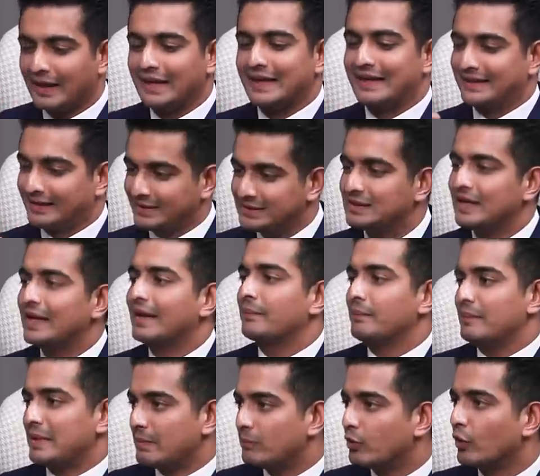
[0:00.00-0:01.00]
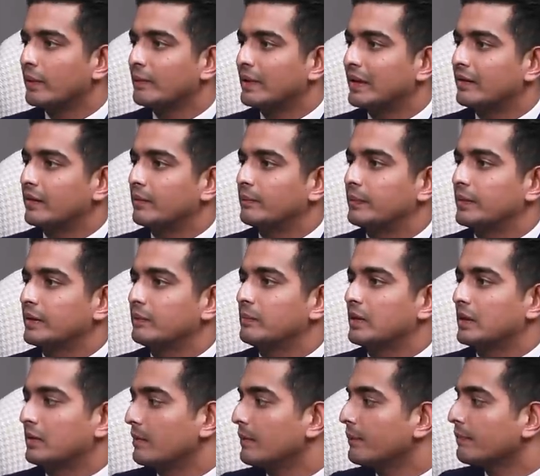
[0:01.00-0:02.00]
it is like me blowing my trumpet,
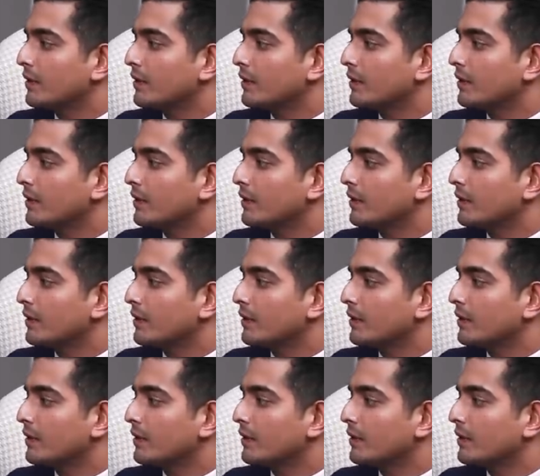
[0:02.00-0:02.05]
but